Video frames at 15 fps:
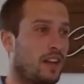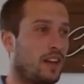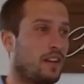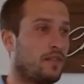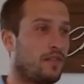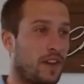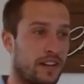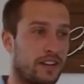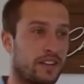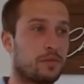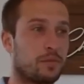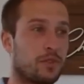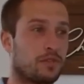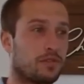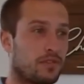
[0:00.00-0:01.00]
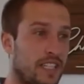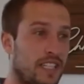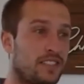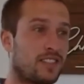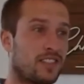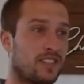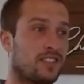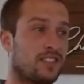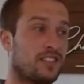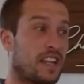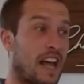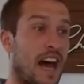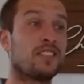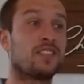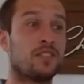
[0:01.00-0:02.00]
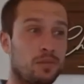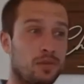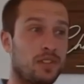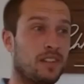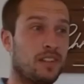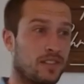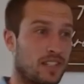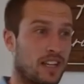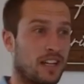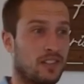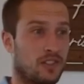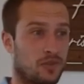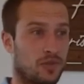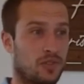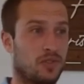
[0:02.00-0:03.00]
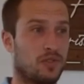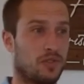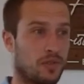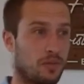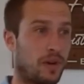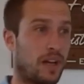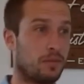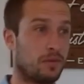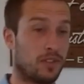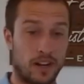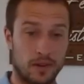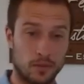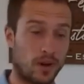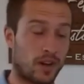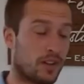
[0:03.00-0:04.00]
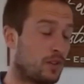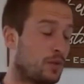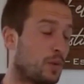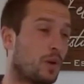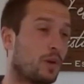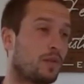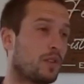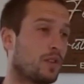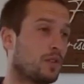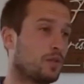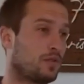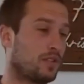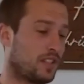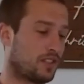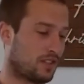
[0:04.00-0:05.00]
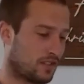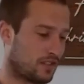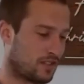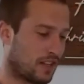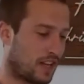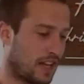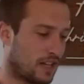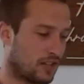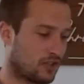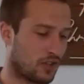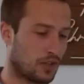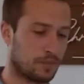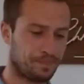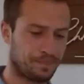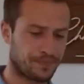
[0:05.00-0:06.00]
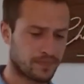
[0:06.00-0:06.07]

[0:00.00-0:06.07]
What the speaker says: veritable reasons not to believe in dinosaurs from the Bible, and I want to go over those reasons today. So,